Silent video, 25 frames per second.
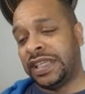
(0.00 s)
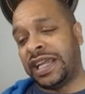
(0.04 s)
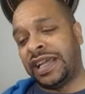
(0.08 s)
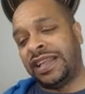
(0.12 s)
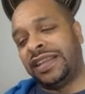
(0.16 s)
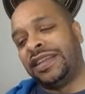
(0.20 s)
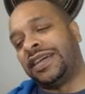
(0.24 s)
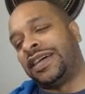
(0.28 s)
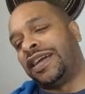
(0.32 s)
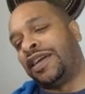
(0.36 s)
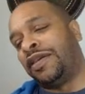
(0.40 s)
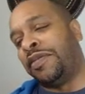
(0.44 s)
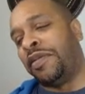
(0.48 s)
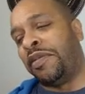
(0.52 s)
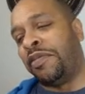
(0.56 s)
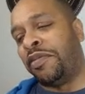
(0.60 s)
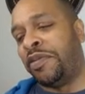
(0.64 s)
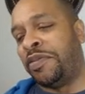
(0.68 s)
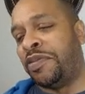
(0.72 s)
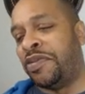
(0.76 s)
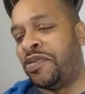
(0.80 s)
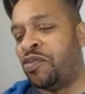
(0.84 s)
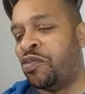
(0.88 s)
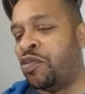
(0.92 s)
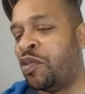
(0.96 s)
Now look, I
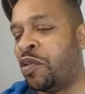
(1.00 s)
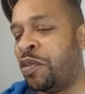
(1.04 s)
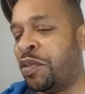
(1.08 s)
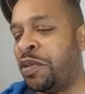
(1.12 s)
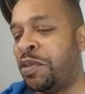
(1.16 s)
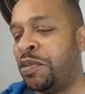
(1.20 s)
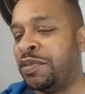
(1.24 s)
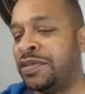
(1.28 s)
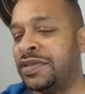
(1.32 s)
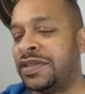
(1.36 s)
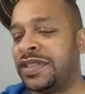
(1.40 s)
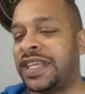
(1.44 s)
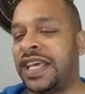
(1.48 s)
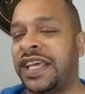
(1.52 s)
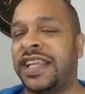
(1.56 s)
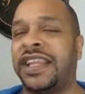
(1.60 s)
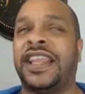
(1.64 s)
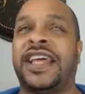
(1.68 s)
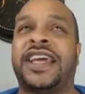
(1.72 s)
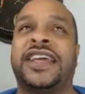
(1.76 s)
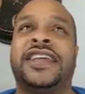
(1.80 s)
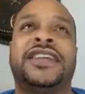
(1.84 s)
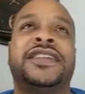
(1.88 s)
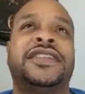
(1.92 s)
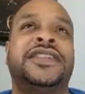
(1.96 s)
remember we was
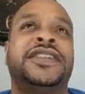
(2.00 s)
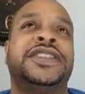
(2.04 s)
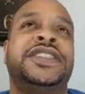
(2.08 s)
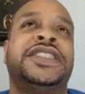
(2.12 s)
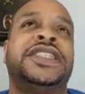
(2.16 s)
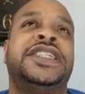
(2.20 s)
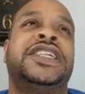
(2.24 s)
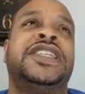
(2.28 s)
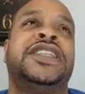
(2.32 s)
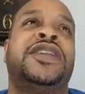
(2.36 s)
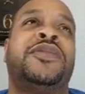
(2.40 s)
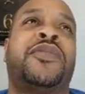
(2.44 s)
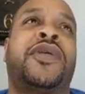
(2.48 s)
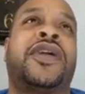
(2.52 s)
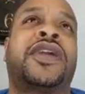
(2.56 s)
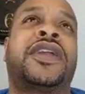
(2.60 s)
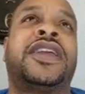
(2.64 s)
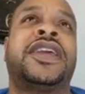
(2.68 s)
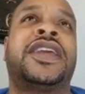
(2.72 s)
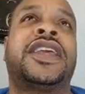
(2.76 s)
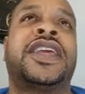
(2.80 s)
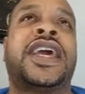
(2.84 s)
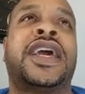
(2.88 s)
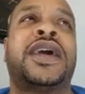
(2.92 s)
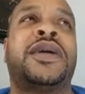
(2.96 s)
at like the
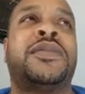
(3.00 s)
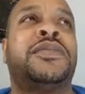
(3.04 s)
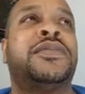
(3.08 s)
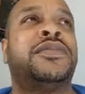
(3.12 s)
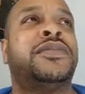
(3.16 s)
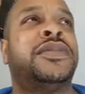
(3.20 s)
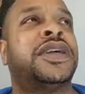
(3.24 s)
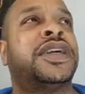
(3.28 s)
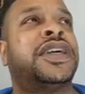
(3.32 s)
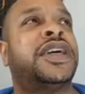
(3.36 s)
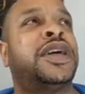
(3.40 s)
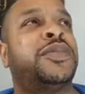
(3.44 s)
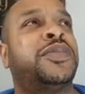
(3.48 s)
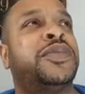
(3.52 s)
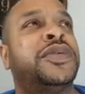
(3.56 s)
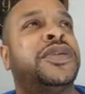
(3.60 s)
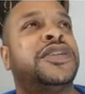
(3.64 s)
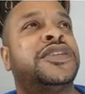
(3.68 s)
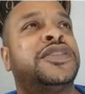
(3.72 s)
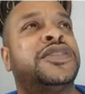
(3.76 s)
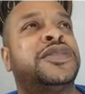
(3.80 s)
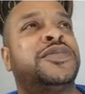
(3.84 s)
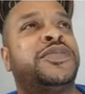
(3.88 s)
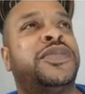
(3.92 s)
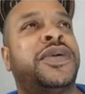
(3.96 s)
market cap a couple
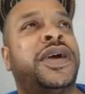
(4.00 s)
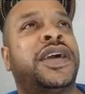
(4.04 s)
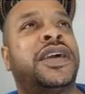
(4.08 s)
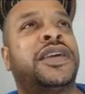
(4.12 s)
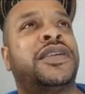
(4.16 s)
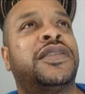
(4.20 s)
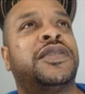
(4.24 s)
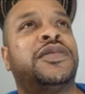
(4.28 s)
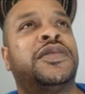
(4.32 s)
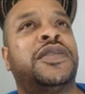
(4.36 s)
years back.